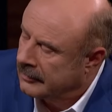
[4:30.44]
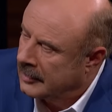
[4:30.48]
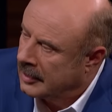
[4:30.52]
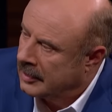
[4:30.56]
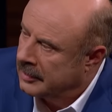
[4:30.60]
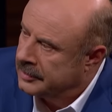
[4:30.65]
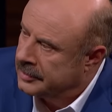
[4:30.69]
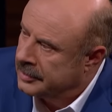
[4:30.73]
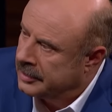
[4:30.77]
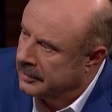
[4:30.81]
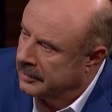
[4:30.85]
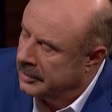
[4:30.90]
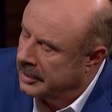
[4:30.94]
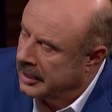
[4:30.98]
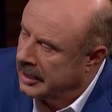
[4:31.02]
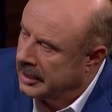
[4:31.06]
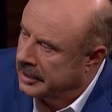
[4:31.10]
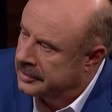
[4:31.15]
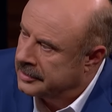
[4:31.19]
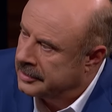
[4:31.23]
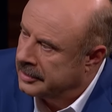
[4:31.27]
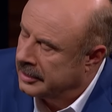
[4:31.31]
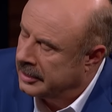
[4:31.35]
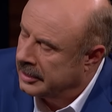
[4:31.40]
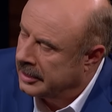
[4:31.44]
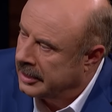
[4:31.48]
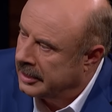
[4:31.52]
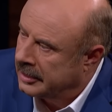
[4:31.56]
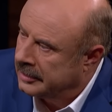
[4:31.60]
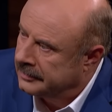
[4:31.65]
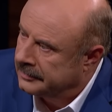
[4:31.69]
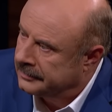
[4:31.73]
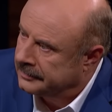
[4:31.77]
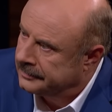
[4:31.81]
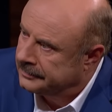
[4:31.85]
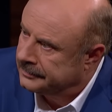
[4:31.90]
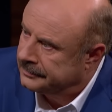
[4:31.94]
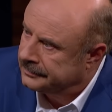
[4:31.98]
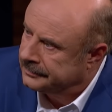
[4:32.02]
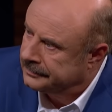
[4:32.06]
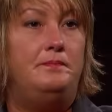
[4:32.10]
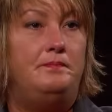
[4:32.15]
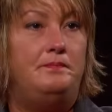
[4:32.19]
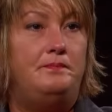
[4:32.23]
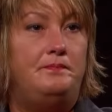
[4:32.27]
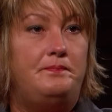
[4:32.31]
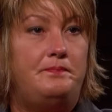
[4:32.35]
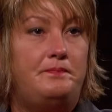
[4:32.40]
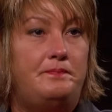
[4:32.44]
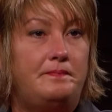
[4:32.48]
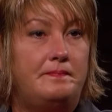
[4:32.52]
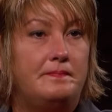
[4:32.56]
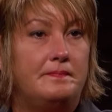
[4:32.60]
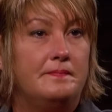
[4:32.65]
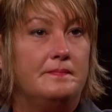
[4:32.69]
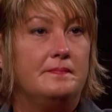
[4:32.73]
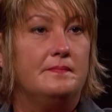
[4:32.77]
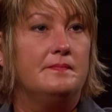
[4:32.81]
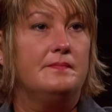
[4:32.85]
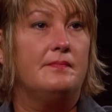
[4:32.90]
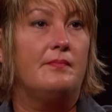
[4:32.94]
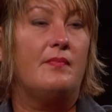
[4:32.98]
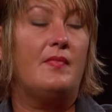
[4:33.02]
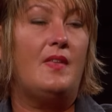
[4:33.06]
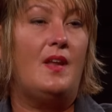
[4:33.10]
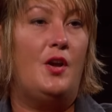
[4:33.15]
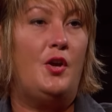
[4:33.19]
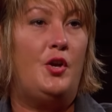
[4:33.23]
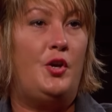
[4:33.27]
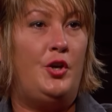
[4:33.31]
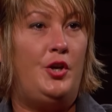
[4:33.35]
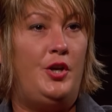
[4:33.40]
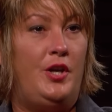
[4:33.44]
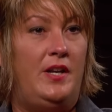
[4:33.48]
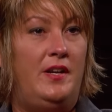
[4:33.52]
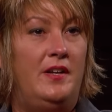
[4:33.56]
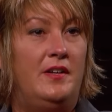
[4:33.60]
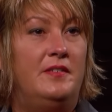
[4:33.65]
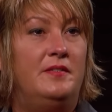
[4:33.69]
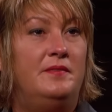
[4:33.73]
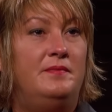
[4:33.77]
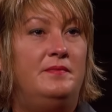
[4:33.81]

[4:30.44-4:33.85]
What's your reaction to that? Good.